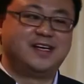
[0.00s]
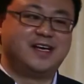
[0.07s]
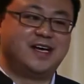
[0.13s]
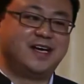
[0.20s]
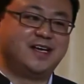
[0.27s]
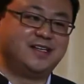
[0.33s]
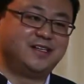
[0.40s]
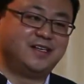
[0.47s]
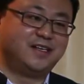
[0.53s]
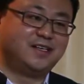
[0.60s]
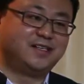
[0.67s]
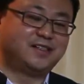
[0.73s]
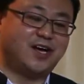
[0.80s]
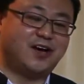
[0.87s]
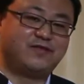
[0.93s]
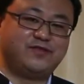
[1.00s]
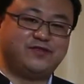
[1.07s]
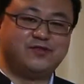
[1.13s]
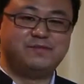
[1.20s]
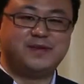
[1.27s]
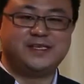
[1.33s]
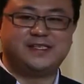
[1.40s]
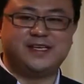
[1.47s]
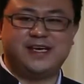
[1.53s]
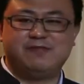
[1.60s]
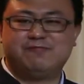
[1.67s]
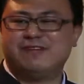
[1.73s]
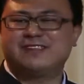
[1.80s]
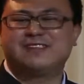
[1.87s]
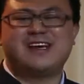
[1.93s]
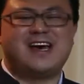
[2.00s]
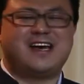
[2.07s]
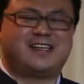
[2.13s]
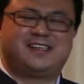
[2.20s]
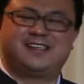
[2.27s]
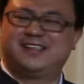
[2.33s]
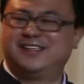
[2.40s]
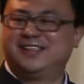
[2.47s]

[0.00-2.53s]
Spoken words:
And some of you may say, what's that?